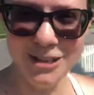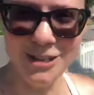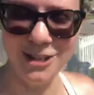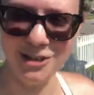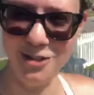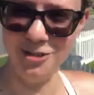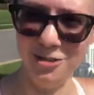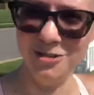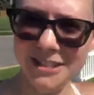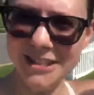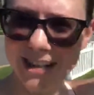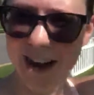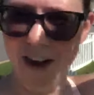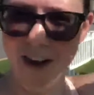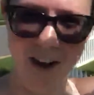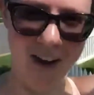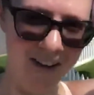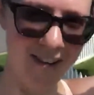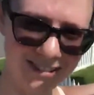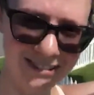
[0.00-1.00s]
tunes,
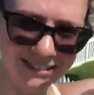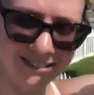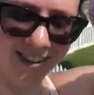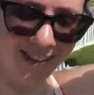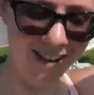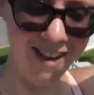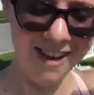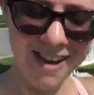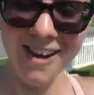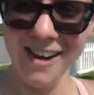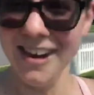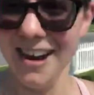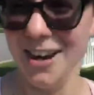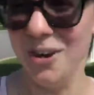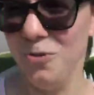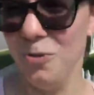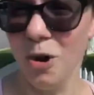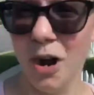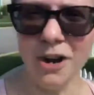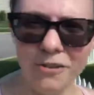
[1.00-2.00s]

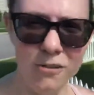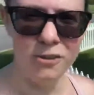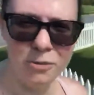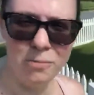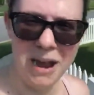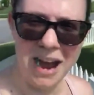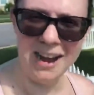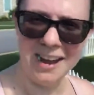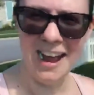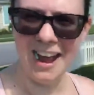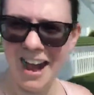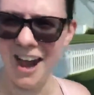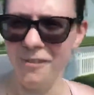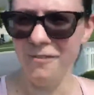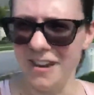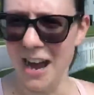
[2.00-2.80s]
and walk for about a half